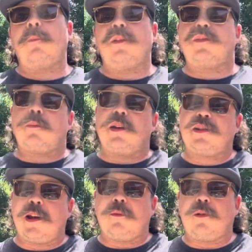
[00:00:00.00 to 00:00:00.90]
But if somebody's
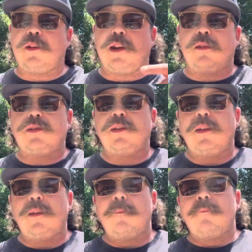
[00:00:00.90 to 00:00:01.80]
got one of those,
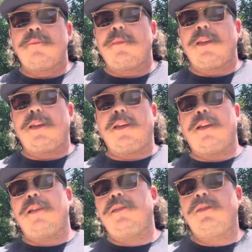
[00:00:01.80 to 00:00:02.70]
and